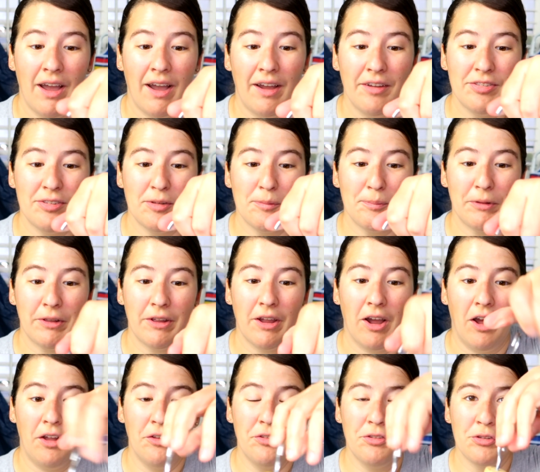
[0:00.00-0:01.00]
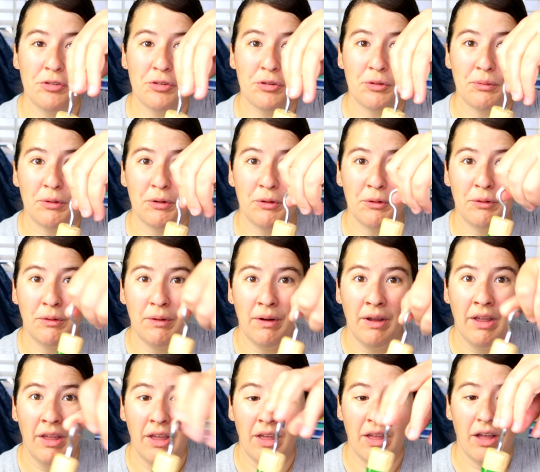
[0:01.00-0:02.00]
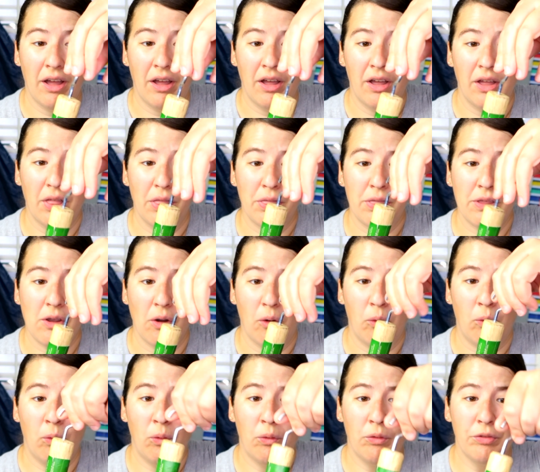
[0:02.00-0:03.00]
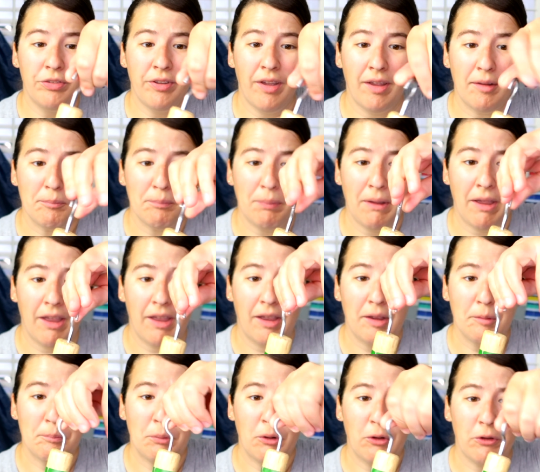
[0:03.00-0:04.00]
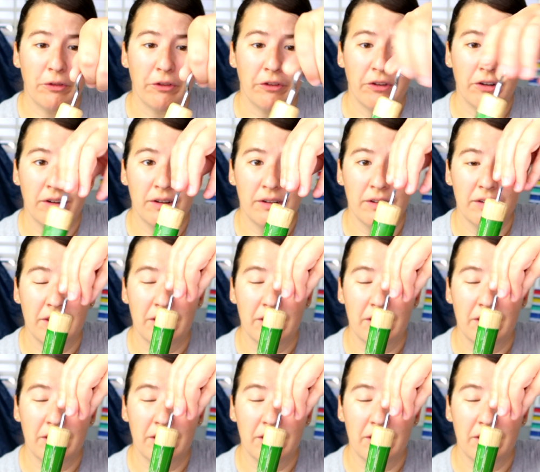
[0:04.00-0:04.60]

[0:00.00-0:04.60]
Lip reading: I simply unscrew the old tent peg puller,